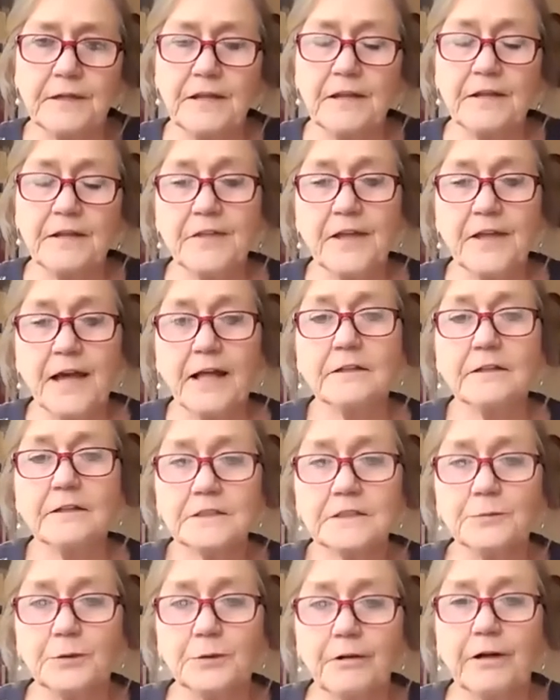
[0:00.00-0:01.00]
the
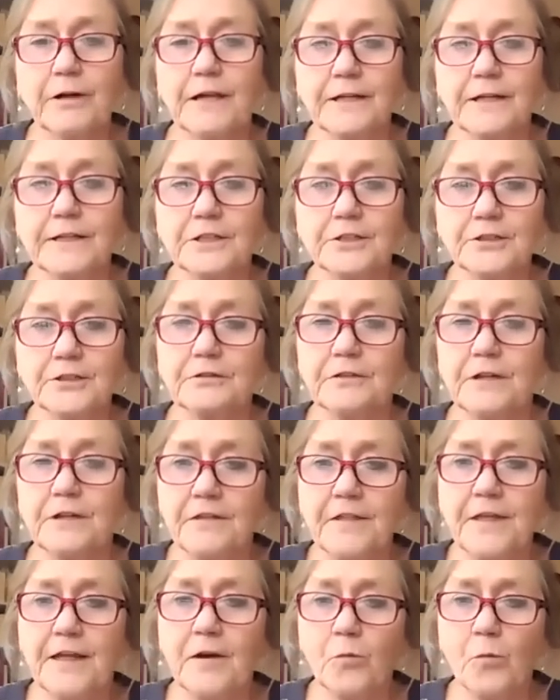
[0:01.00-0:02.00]
ultimate recognition that
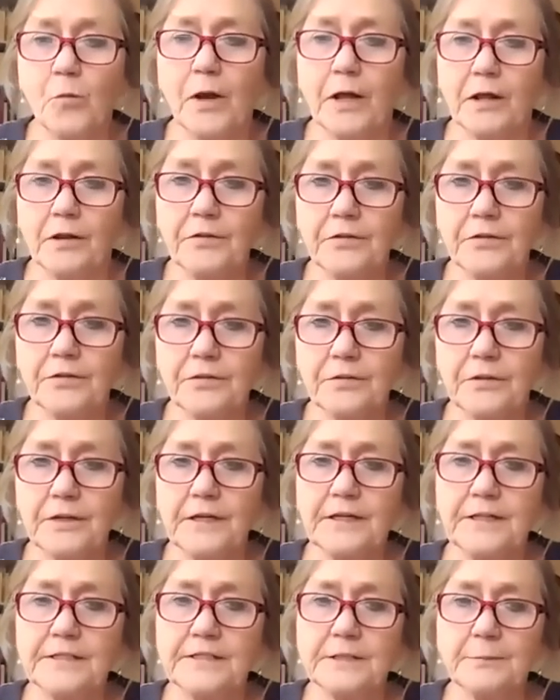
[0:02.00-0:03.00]
their wealth
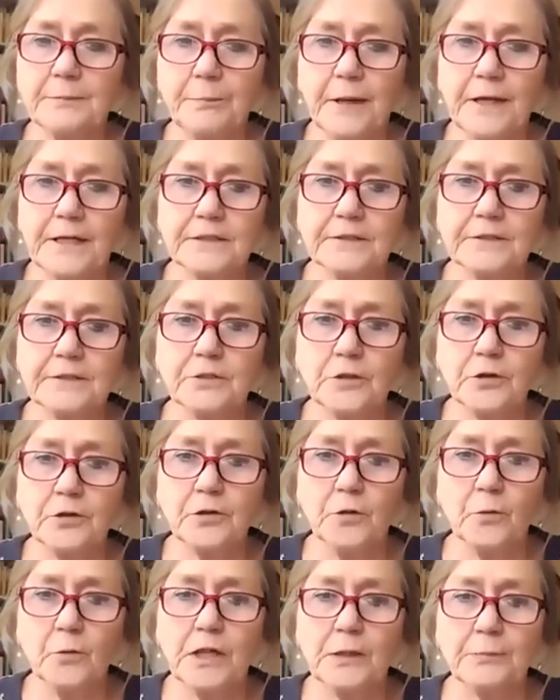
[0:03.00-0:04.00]
is dependent on the
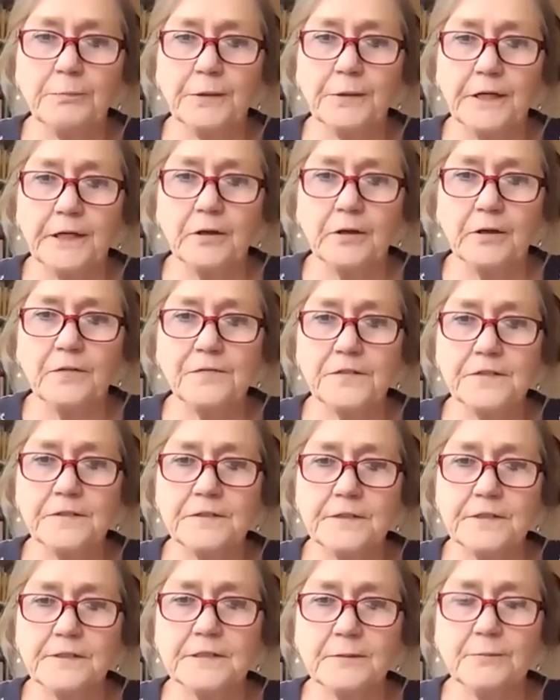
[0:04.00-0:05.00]
well-being of the
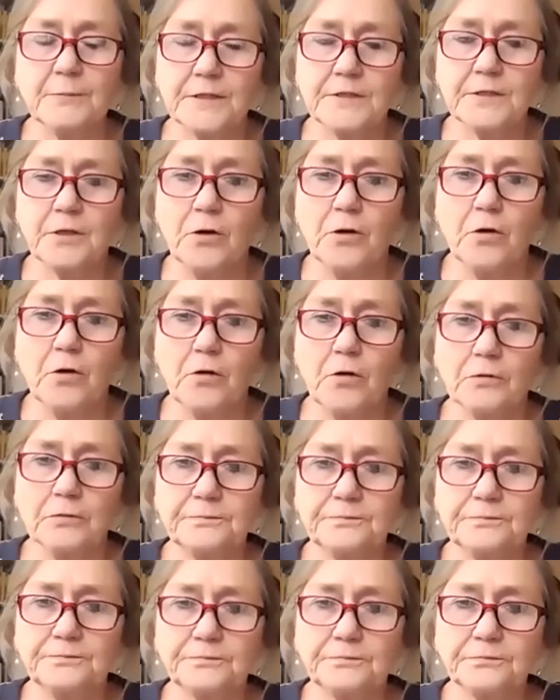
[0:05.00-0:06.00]
system as a whole.
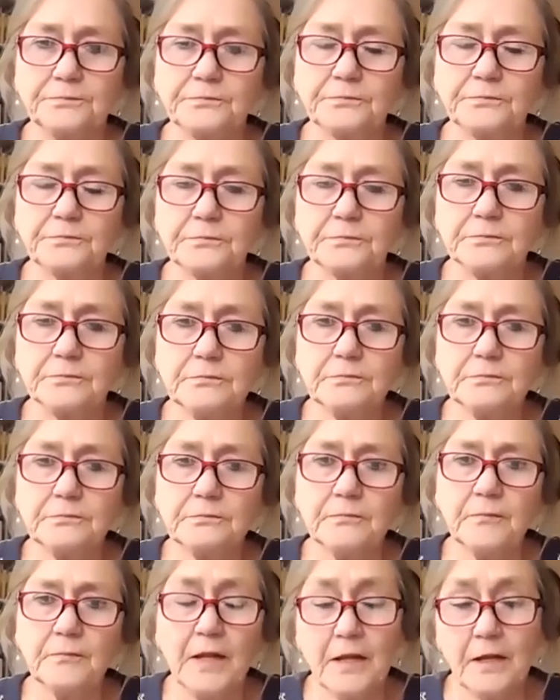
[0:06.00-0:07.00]

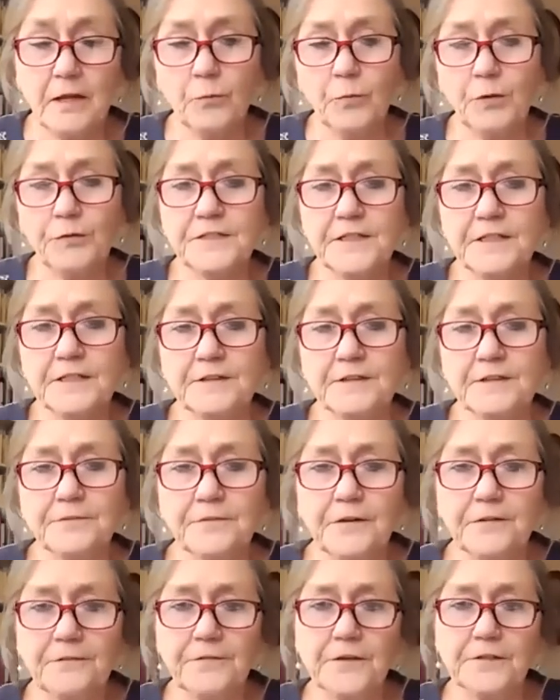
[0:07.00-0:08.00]
We've seen
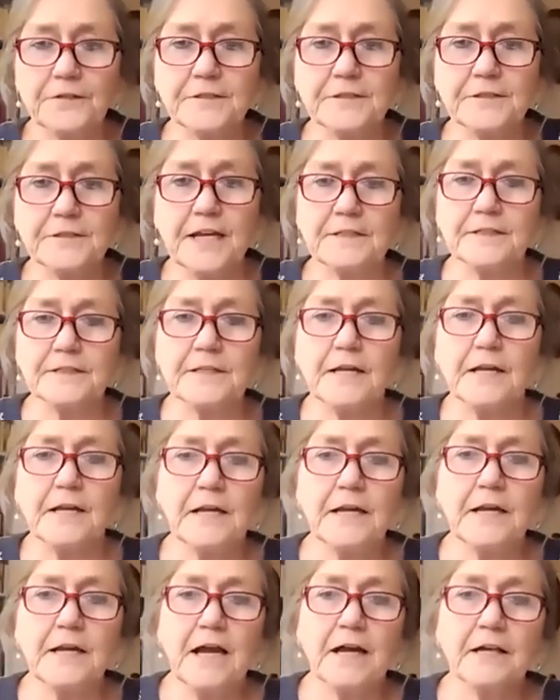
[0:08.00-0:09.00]
firsthand
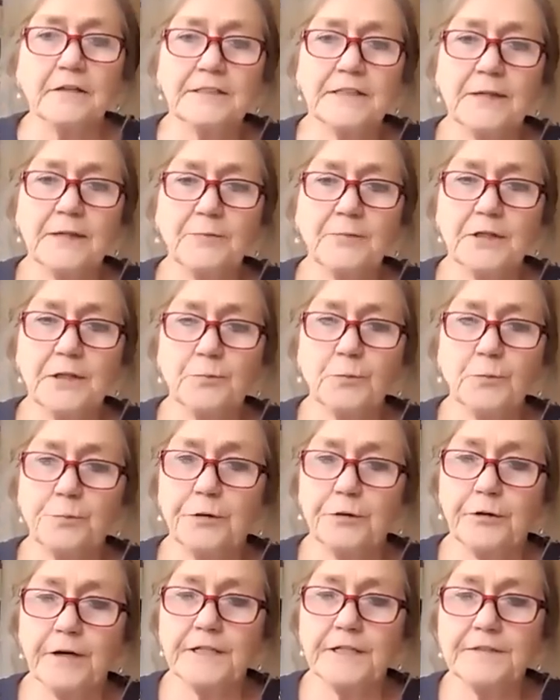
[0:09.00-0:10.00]
how some of the more
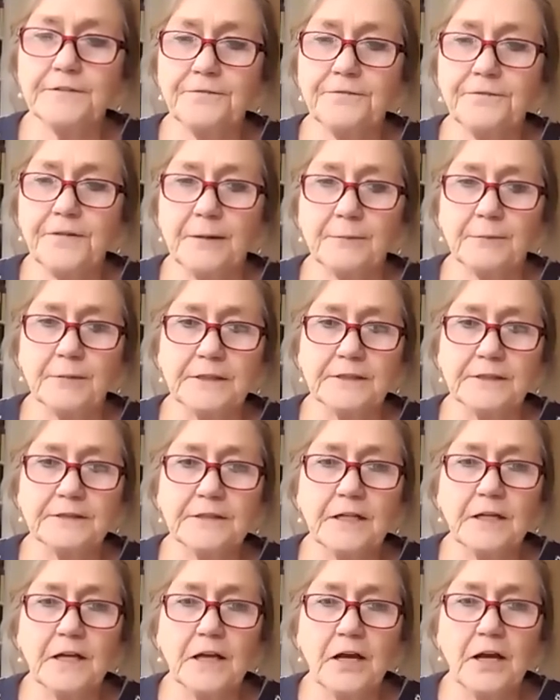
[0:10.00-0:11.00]
progressive families
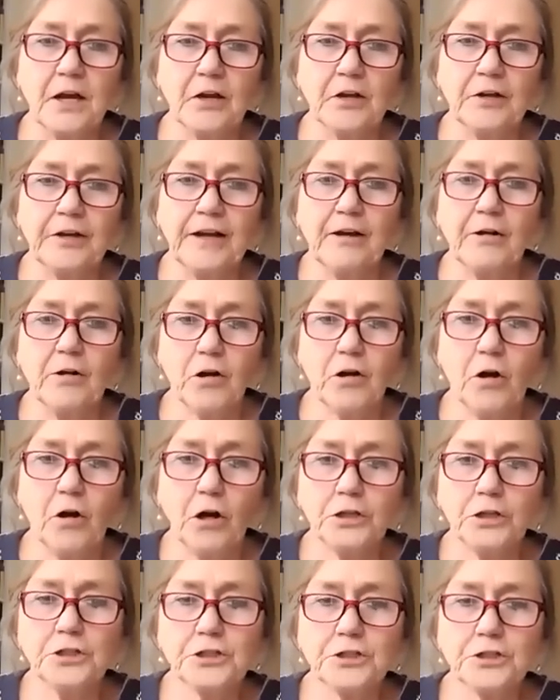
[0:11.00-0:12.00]
are now
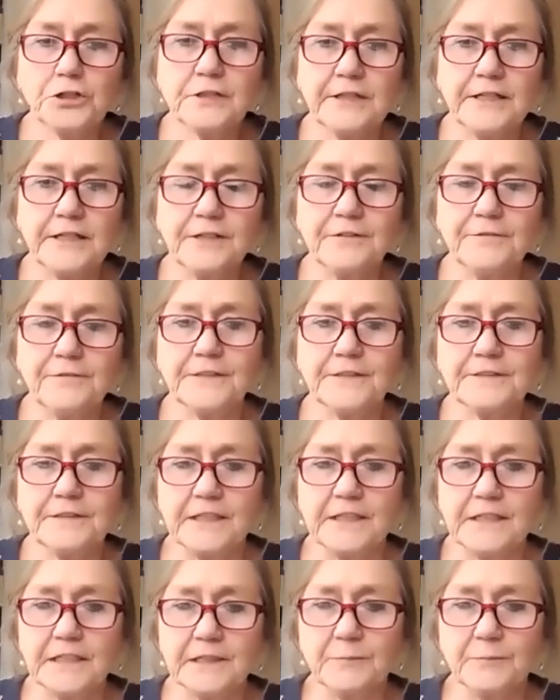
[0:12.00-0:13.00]
consciously investing
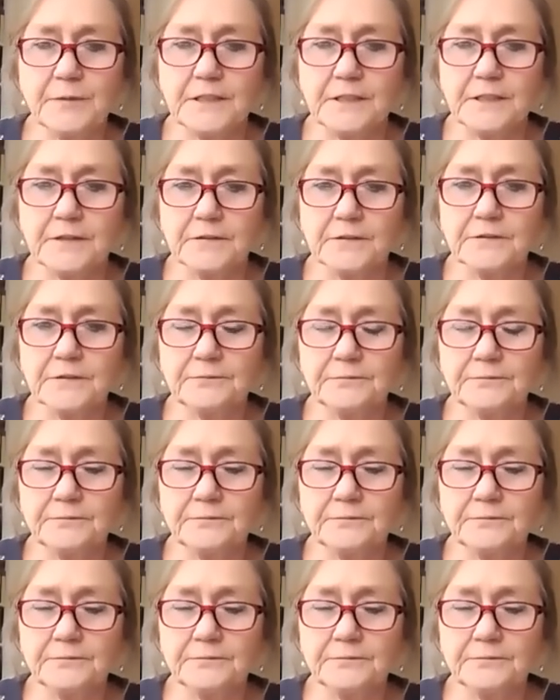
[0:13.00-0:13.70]
in themselves,